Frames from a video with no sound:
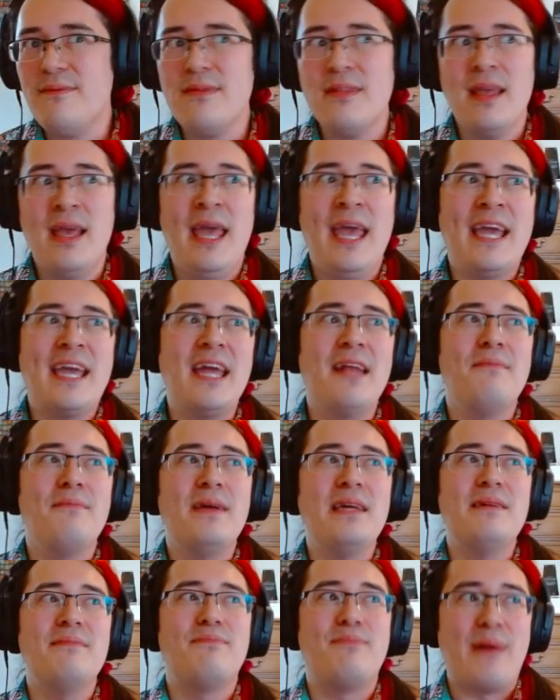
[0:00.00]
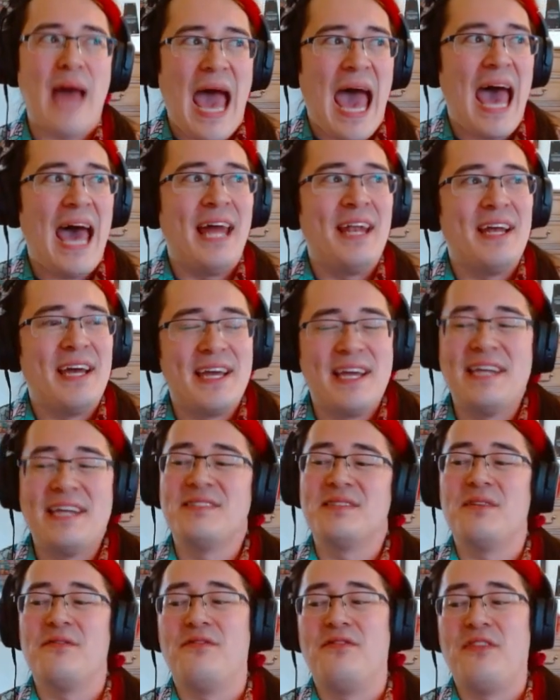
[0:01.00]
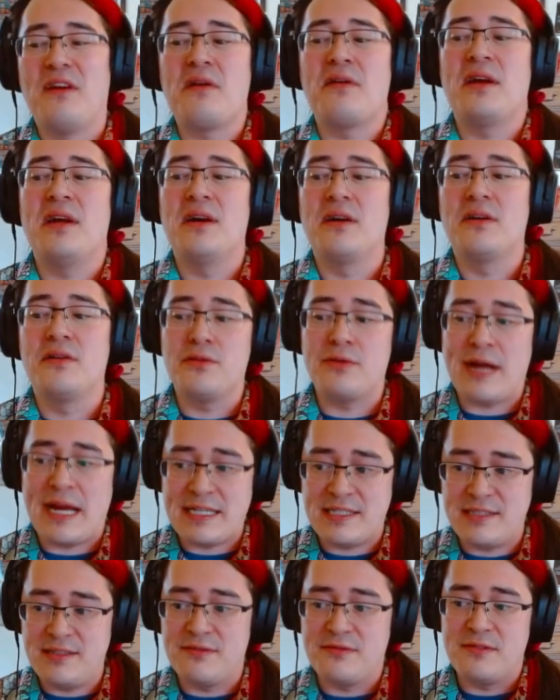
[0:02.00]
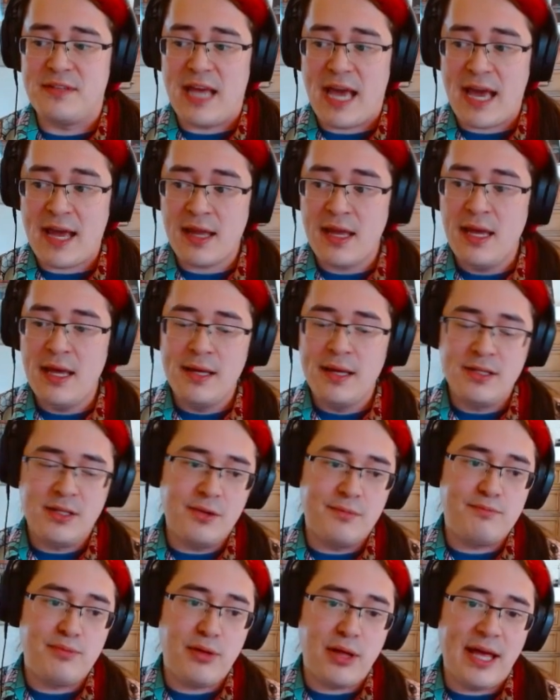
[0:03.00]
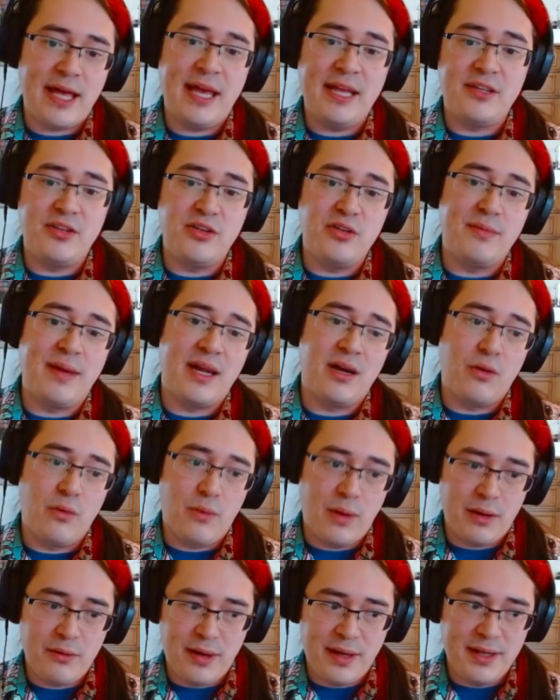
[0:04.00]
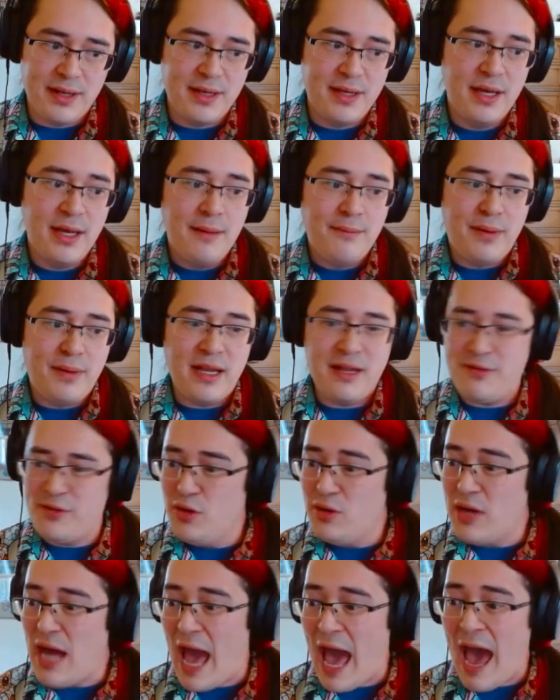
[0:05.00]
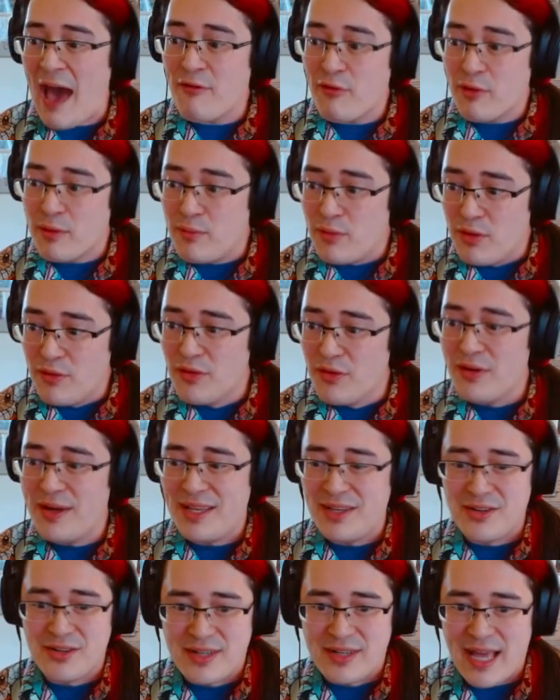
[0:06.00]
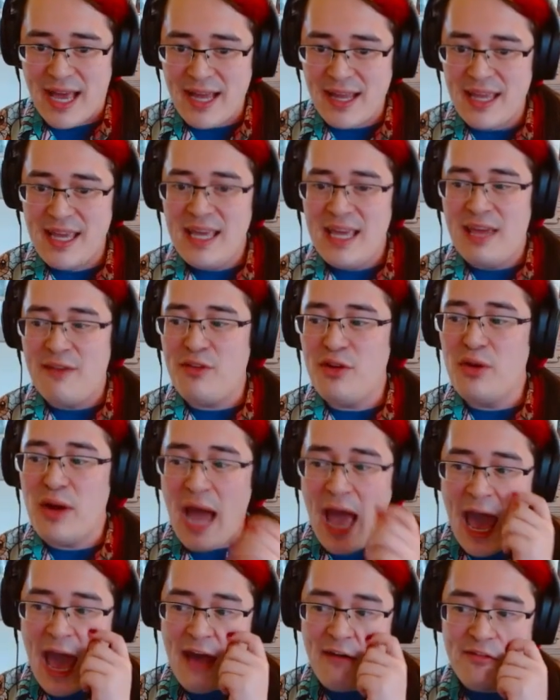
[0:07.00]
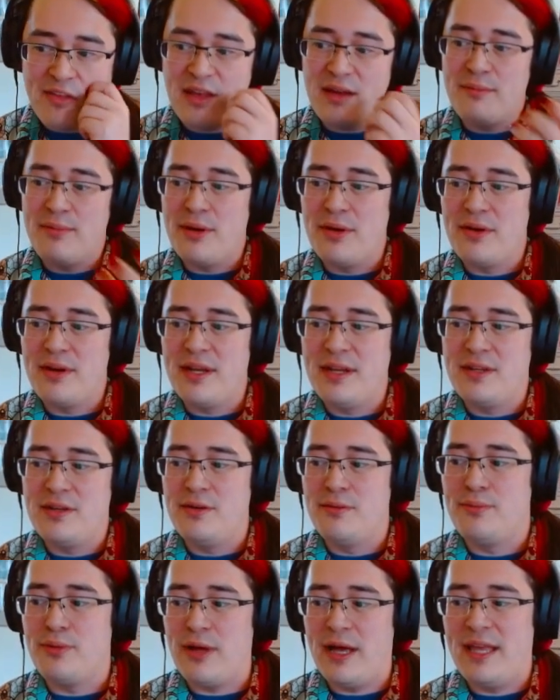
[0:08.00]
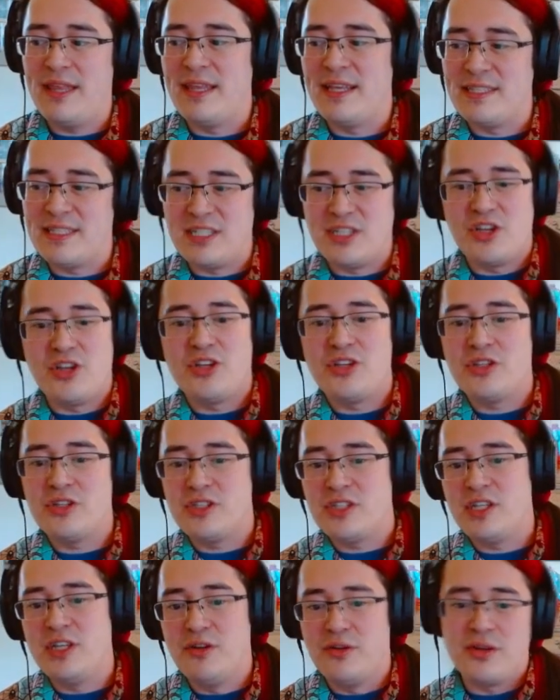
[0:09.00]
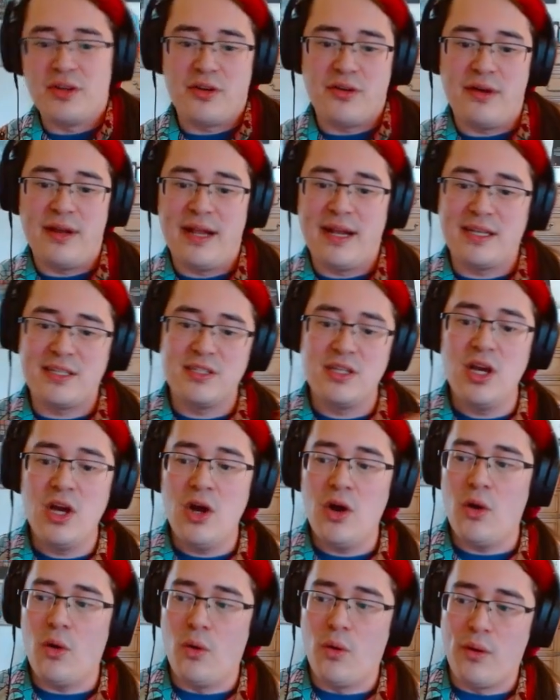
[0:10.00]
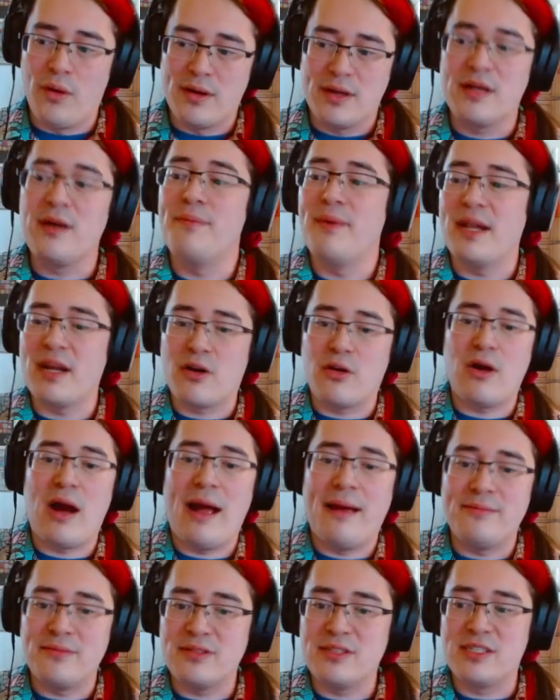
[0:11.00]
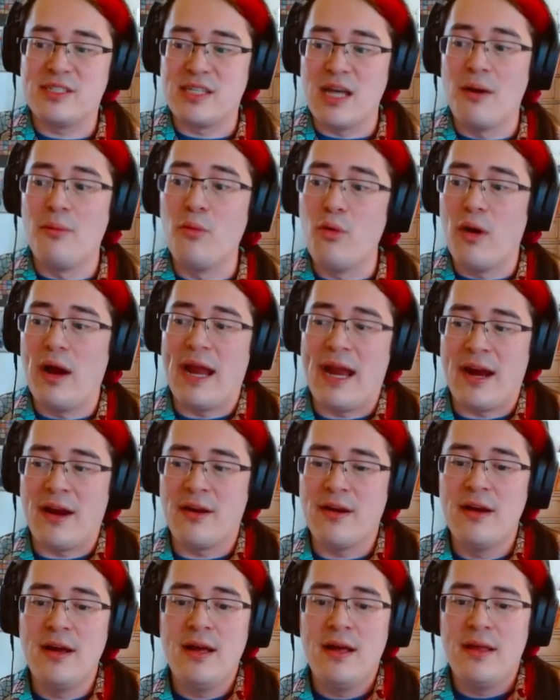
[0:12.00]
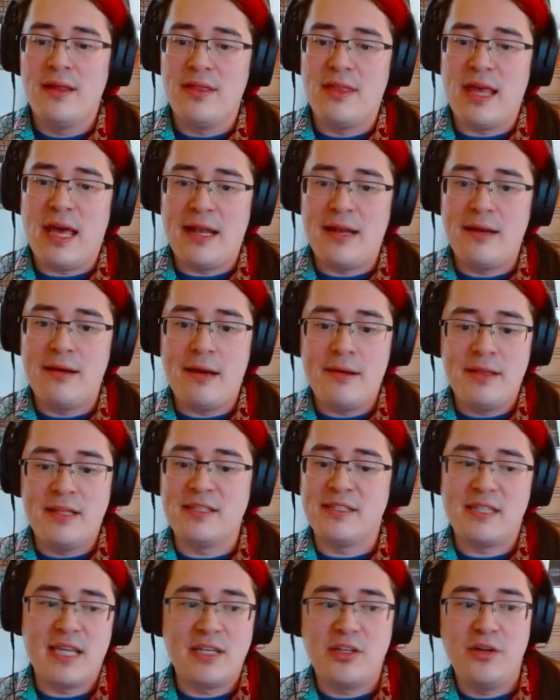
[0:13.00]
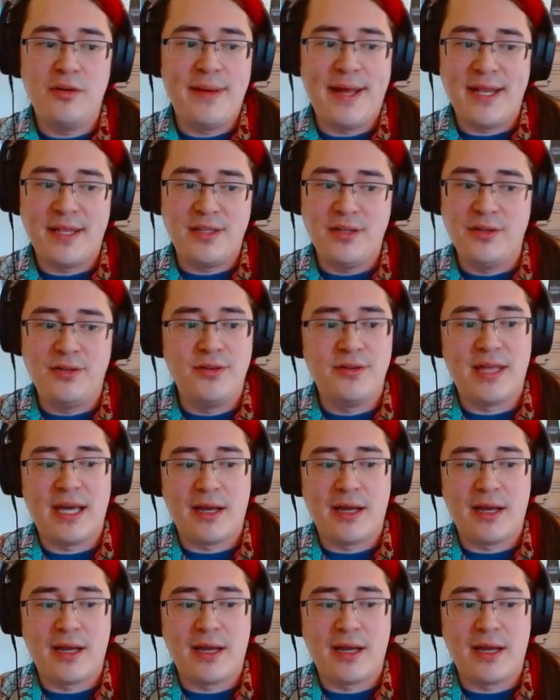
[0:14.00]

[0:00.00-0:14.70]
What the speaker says: it can be bad against a very aggressive deck to play a 2-mana 1/1, but if you have removal in your deck, if you have the ability to play this and Skewer the Critics or commit a crime somewhere, then this is a 2-mana 2/2 that